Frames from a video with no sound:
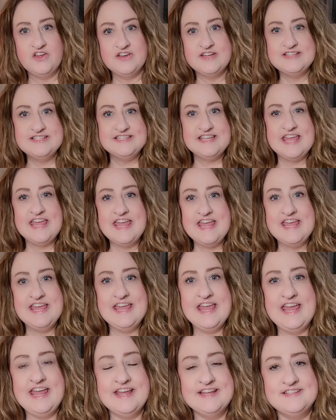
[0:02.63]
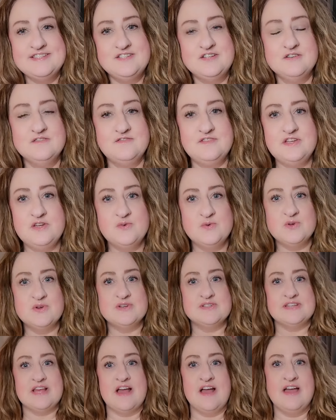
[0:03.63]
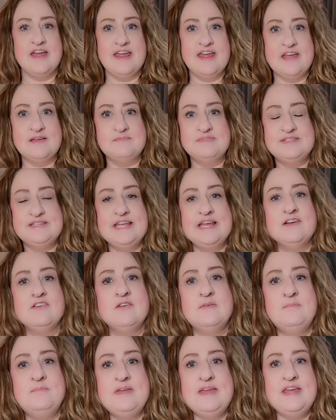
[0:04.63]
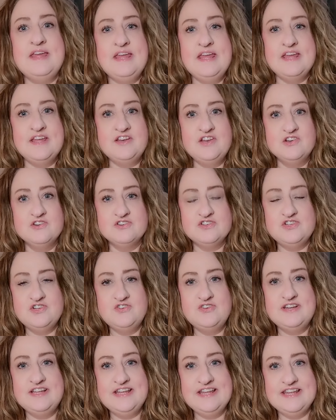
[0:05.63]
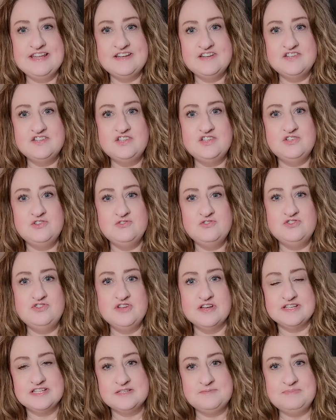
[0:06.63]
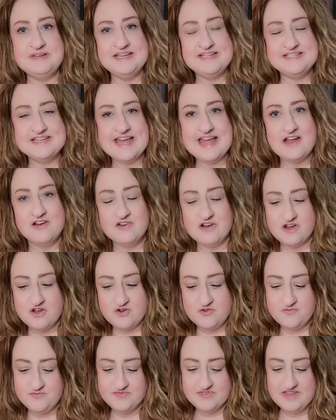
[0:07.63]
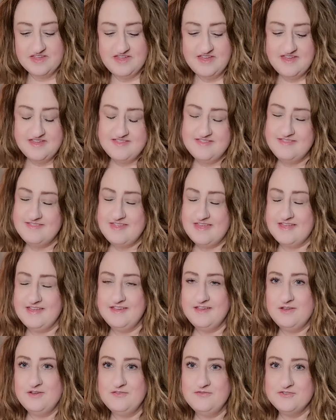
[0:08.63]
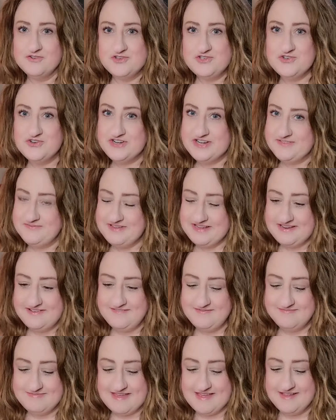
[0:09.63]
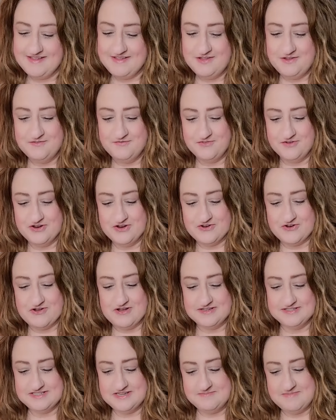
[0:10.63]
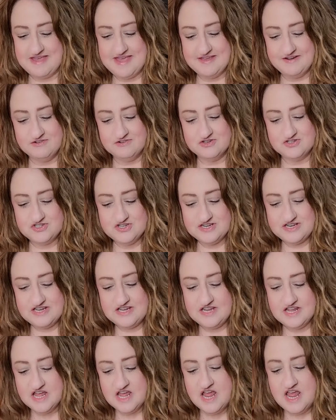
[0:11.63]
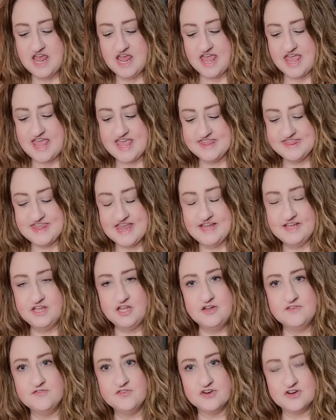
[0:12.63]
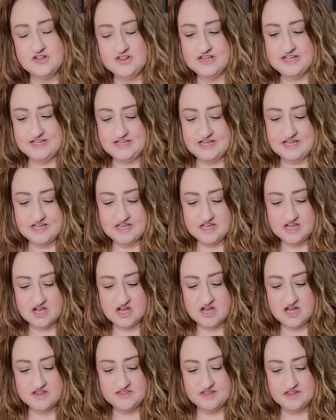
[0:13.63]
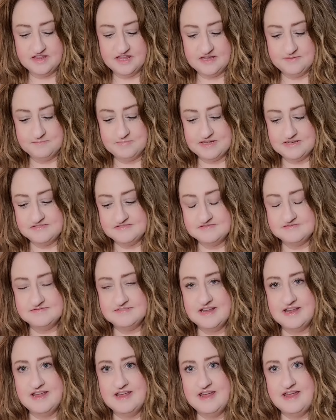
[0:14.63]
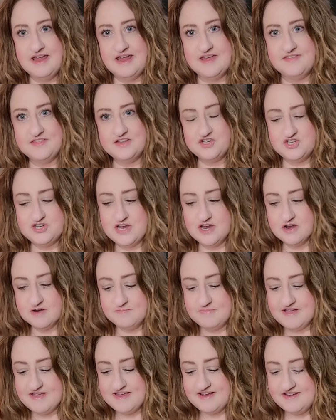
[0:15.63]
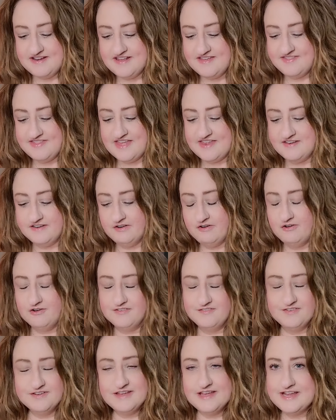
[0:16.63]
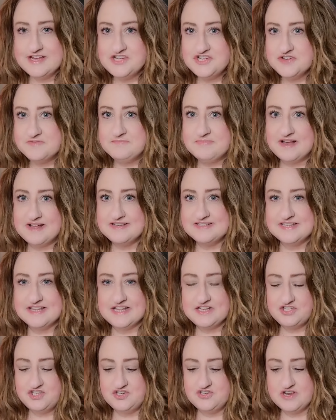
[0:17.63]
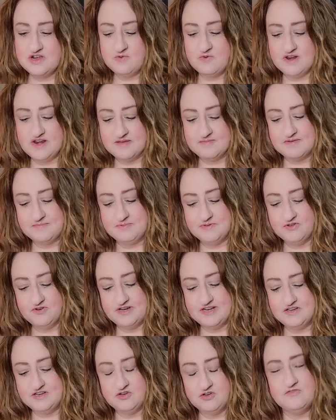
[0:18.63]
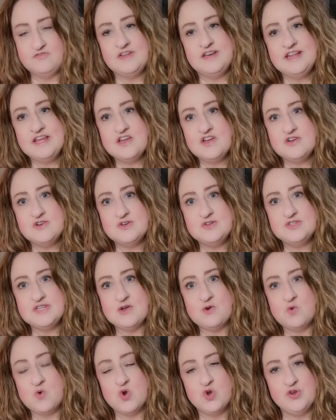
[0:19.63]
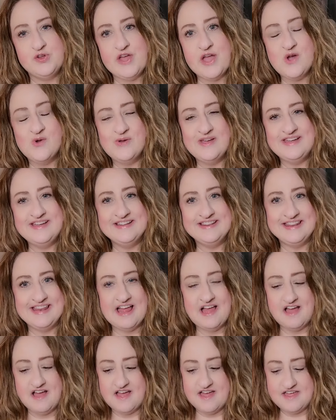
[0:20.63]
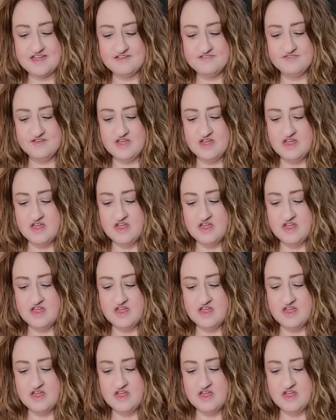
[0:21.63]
Good day, Cancer viewers. I am Sarah B, and you're tuning in to Just B.E.E. Tarot. Thank you for joining me. Thank you for your awesome energy. And thank you for clicking on the like button and the share button and that notification button to let you know when I'm uploading new videos or going live.